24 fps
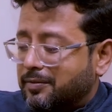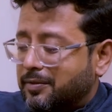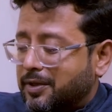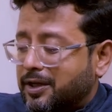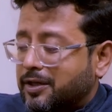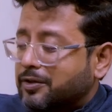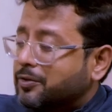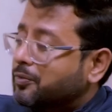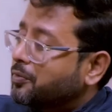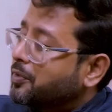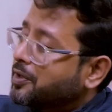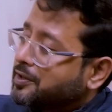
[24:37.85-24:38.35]

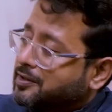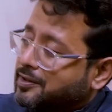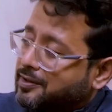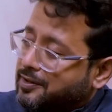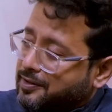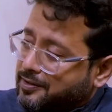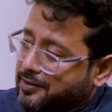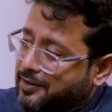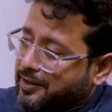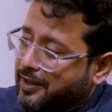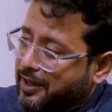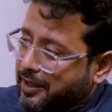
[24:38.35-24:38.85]
but other person
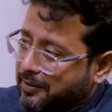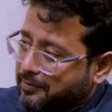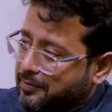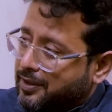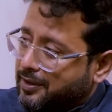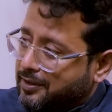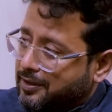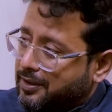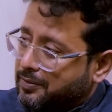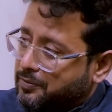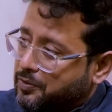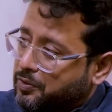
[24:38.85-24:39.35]
is the name
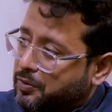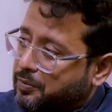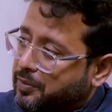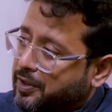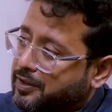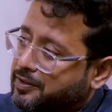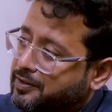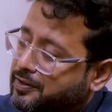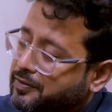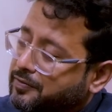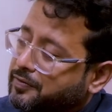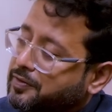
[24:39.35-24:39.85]
that comes to
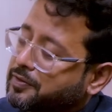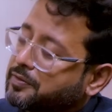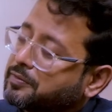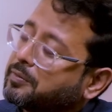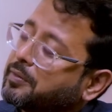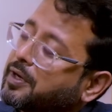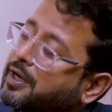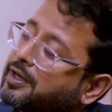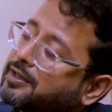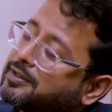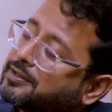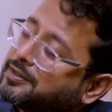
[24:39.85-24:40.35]
my surface of the
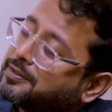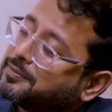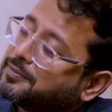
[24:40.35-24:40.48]
mind.